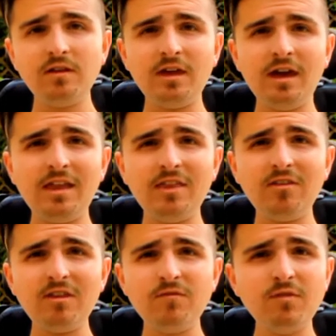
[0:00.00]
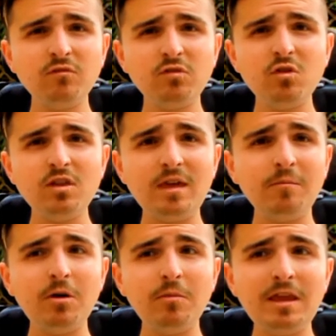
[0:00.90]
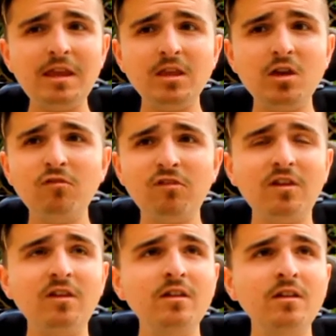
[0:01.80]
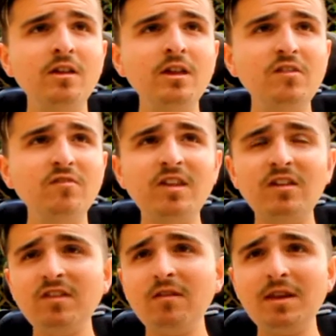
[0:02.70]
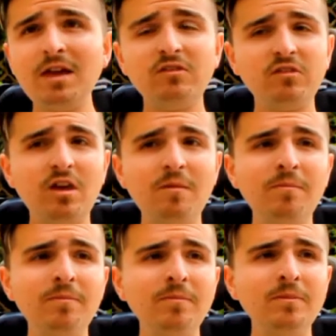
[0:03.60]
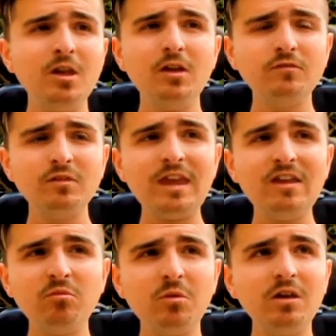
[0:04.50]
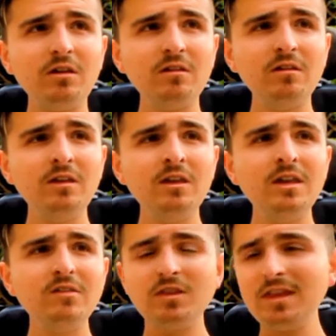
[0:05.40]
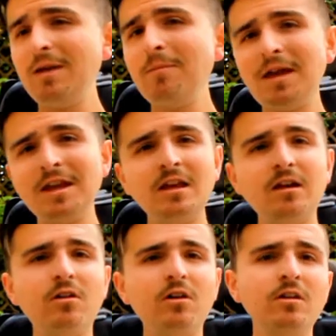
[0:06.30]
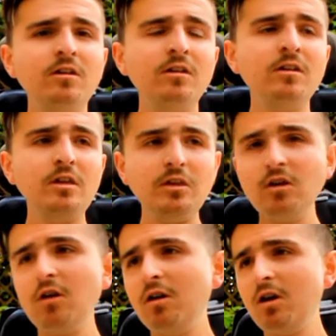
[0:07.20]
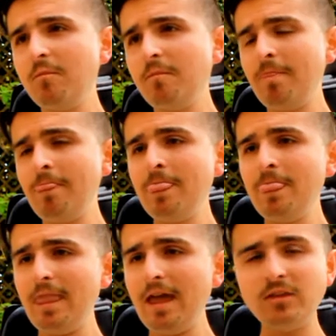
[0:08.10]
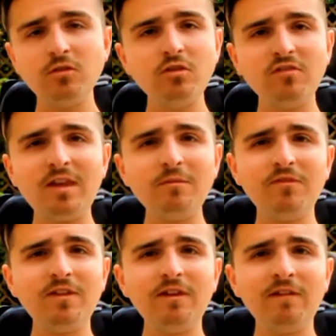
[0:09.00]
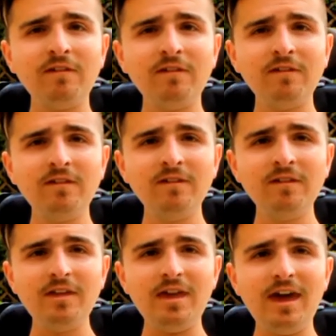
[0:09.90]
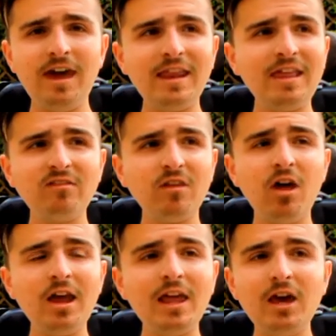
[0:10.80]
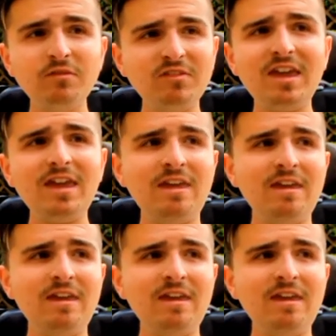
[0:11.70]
and he feels good in that moment and he knows that six, seven hours time after a day's work, he's going to get back in that car, go home and do the same thing. And that's the highlight of his day.